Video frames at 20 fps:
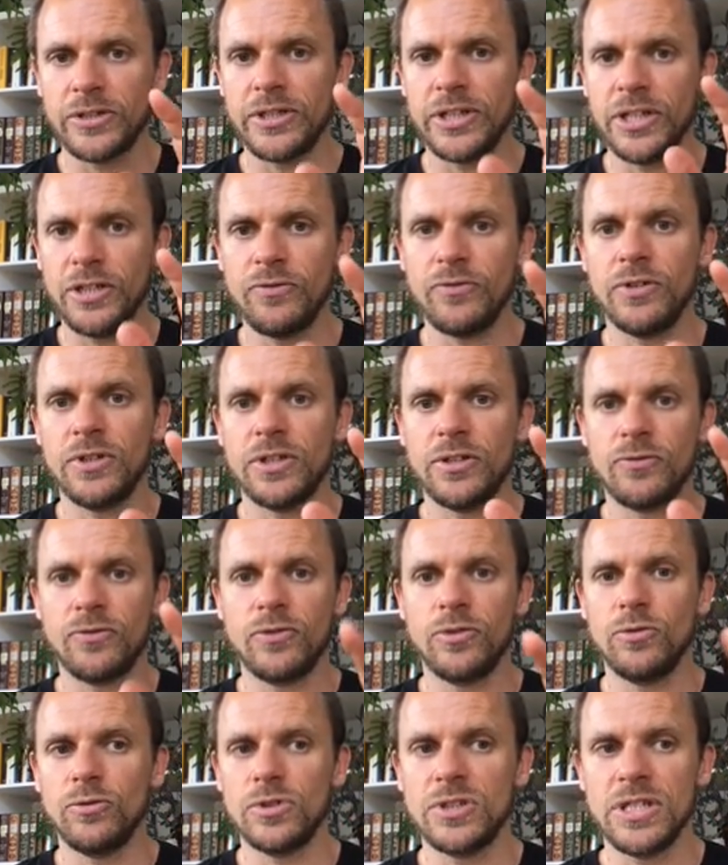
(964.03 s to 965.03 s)
even if
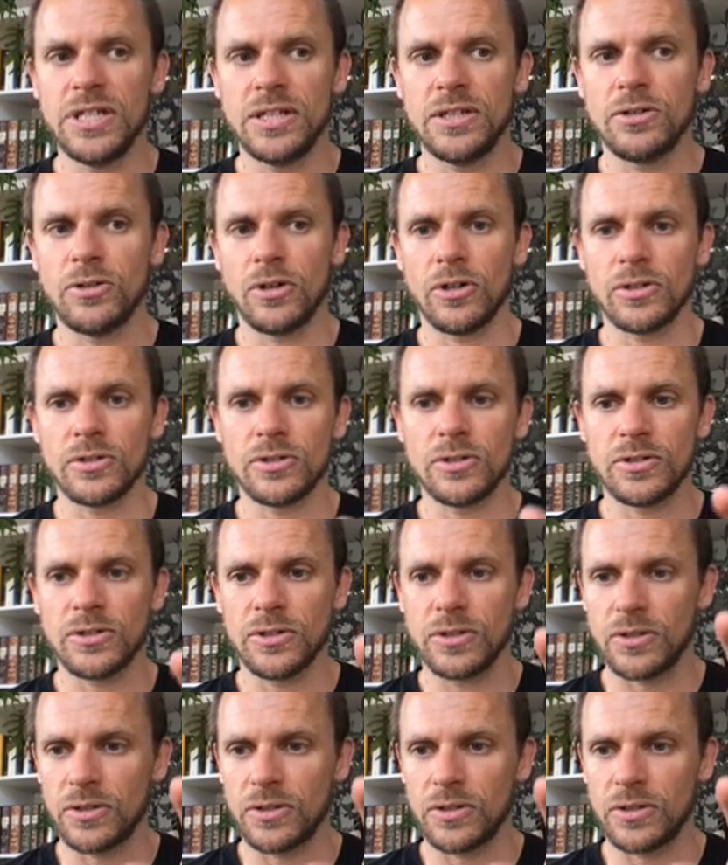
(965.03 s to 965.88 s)
you did not